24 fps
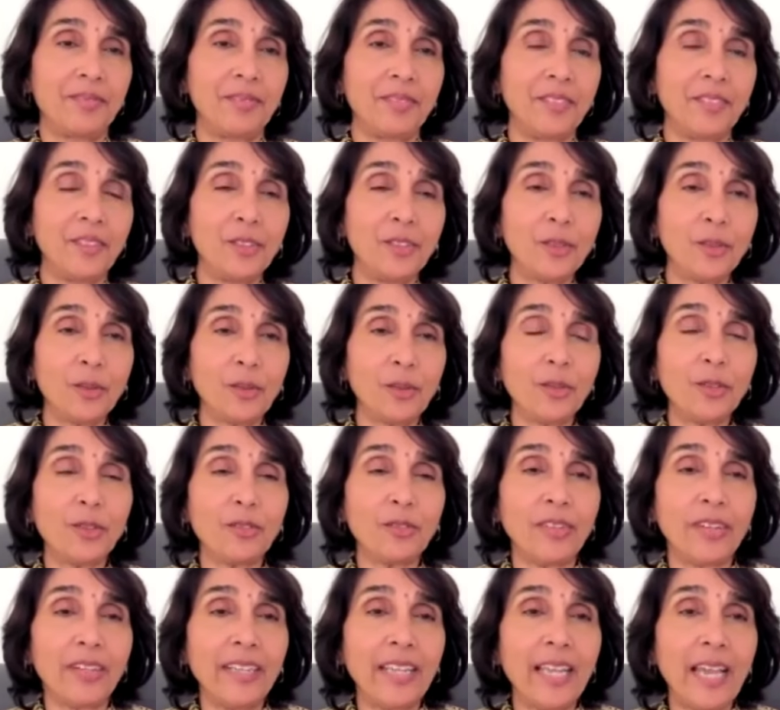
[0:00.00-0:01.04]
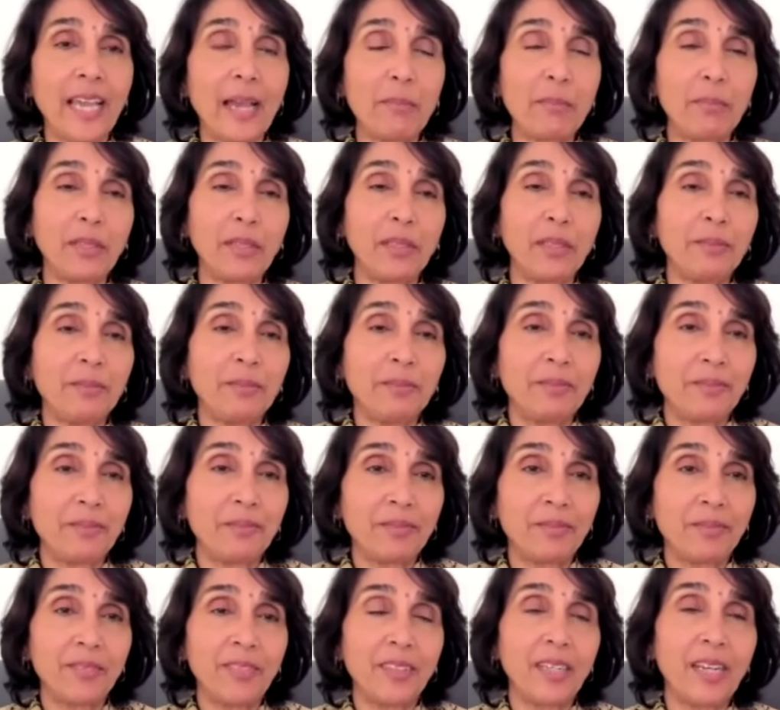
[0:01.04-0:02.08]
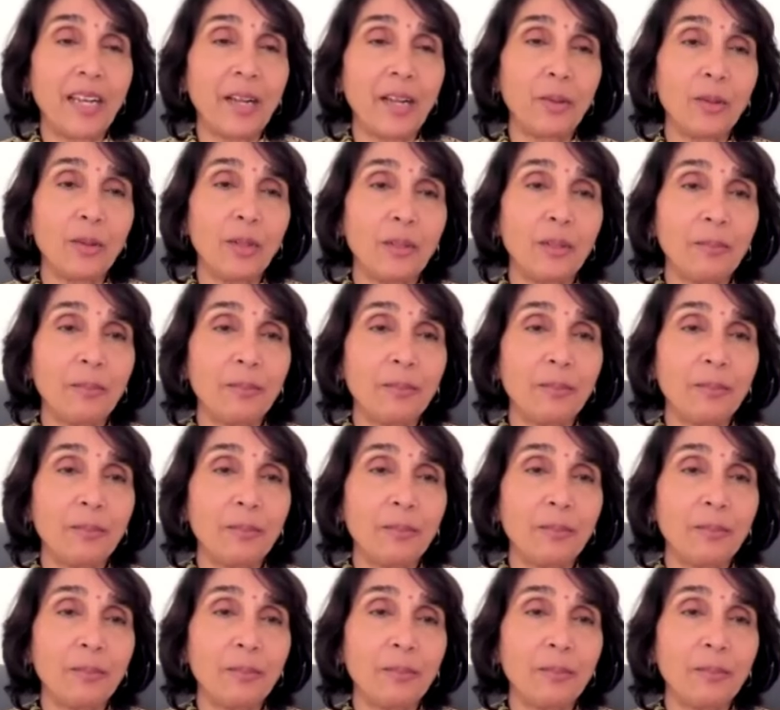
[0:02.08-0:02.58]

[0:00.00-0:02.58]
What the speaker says: You don't look very happy, Rahul.